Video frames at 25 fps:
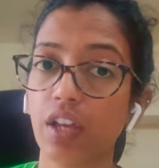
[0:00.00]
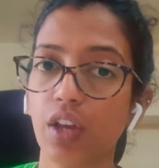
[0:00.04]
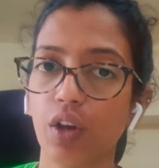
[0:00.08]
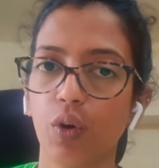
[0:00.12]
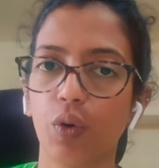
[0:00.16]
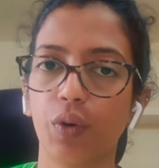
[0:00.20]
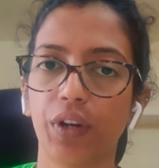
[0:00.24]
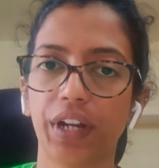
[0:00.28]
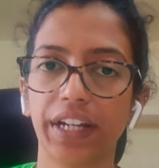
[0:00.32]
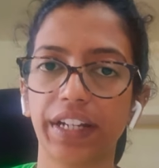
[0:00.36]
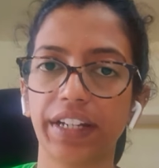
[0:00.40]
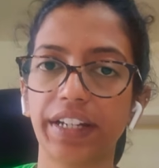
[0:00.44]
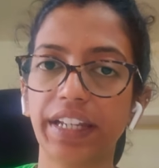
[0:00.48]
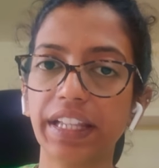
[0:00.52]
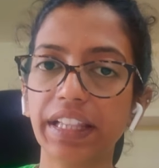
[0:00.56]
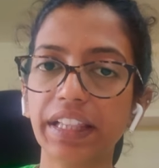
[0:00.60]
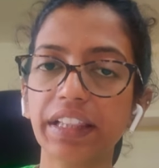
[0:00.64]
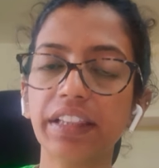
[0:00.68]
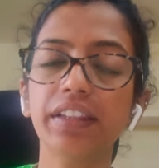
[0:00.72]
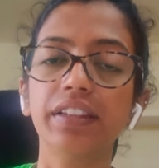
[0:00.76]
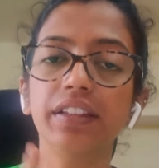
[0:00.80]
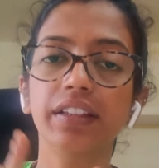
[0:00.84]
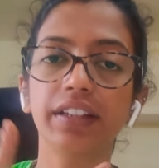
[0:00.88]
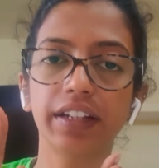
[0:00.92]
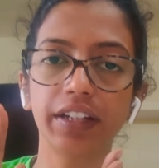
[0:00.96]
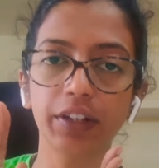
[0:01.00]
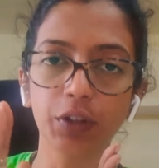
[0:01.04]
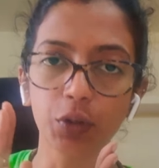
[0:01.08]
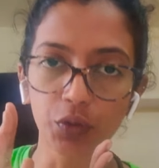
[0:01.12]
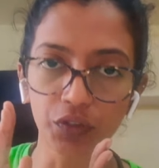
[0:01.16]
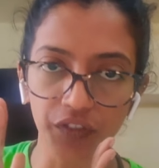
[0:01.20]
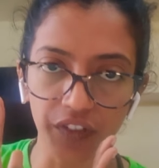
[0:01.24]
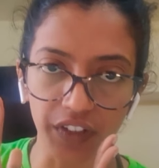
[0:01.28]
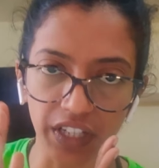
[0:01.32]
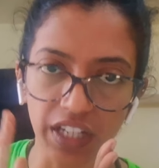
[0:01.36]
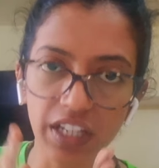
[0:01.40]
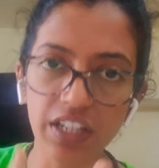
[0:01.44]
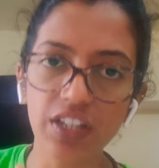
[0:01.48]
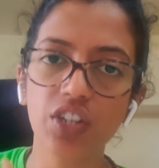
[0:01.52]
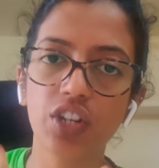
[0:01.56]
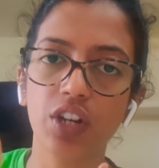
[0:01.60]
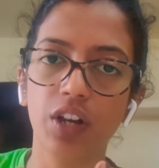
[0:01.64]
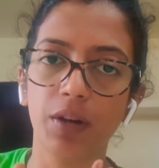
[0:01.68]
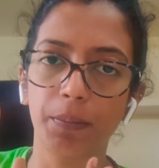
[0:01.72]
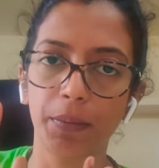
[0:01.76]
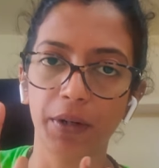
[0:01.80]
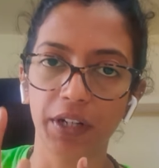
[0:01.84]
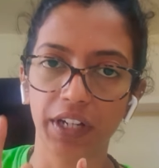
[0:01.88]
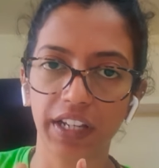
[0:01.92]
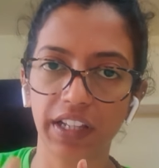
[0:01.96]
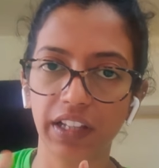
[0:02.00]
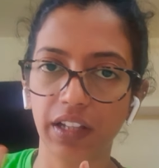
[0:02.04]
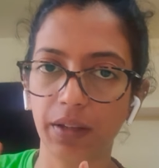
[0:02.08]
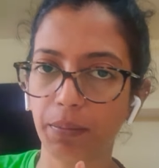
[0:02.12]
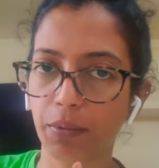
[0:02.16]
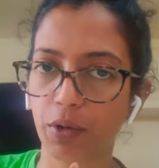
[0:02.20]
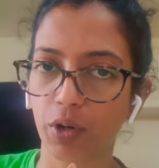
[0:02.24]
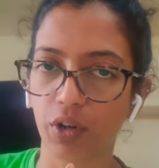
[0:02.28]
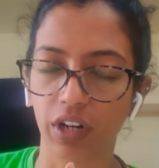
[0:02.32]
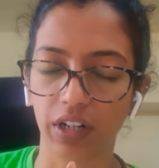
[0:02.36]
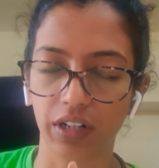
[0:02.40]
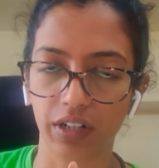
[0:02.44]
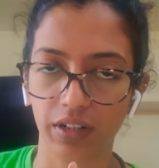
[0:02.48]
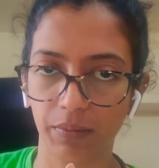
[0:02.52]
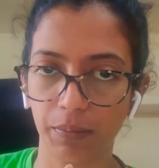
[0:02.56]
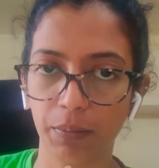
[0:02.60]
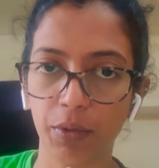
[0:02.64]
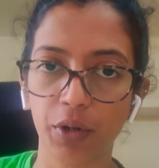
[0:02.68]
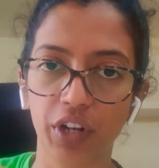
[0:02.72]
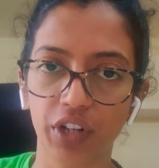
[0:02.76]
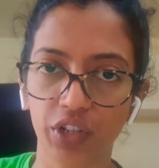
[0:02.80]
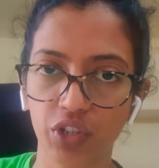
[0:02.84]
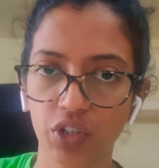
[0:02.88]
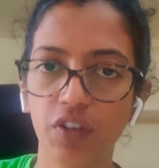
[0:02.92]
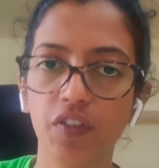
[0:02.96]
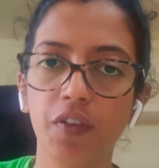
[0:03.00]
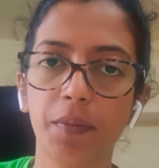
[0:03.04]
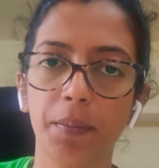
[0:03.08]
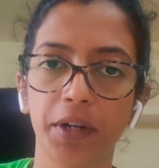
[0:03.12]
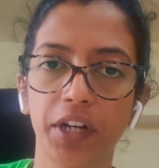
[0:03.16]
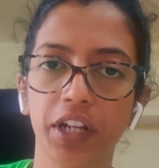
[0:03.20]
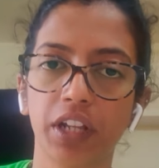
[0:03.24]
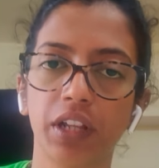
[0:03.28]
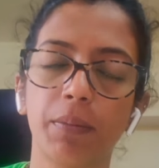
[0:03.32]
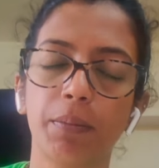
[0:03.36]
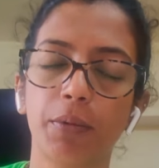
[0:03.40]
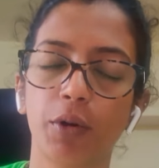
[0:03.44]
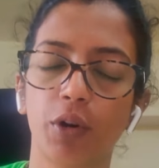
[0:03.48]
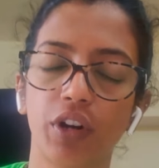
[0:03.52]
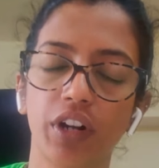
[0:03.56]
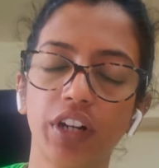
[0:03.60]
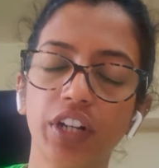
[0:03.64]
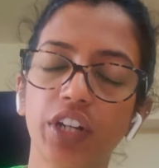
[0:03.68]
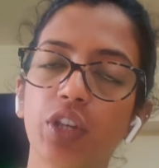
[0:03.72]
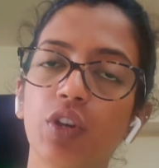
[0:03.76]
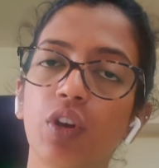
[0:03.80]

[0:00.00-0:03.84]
Okay, till you finish a particular production of a particular product,